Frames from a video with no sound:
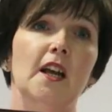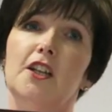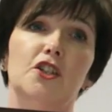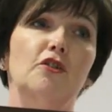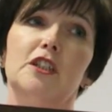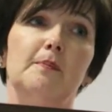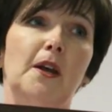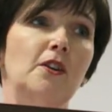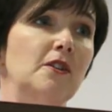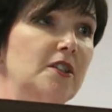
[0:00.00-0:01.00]
It's not
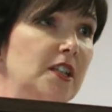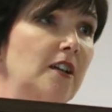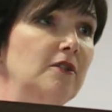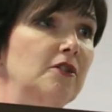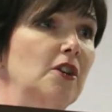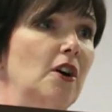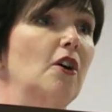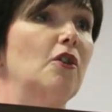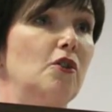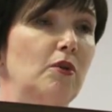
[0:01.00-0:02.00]
about skills
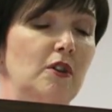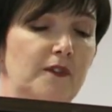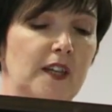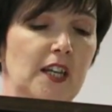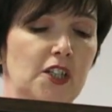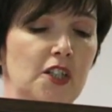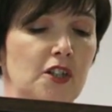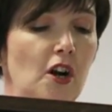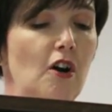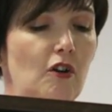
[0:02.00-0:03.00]
or
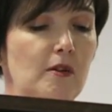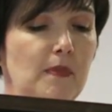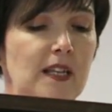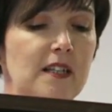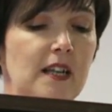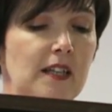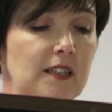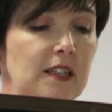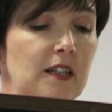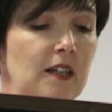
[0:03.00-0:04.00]
qualifications or mindset.
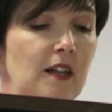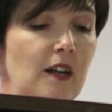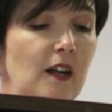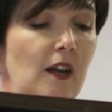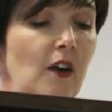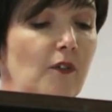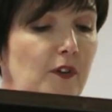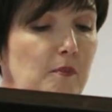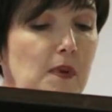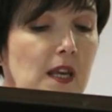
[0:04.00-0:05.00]

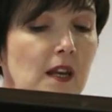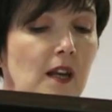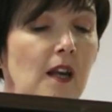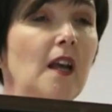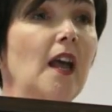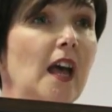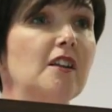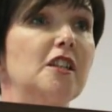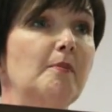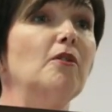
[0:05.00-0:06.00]
For me,
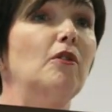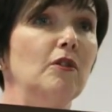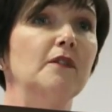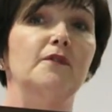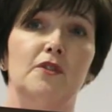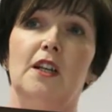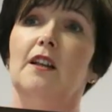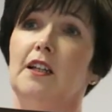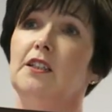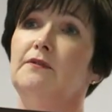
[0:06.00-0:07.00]
it's about all of those
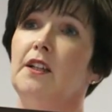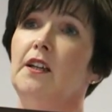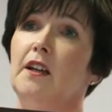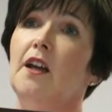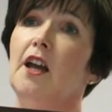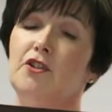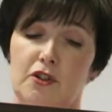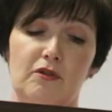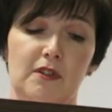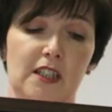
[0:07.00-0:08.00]
collectively in
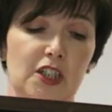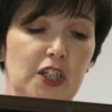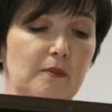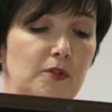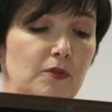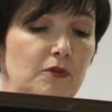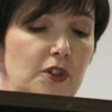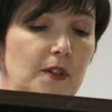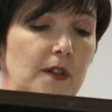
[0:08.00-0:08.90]
school leadership roles.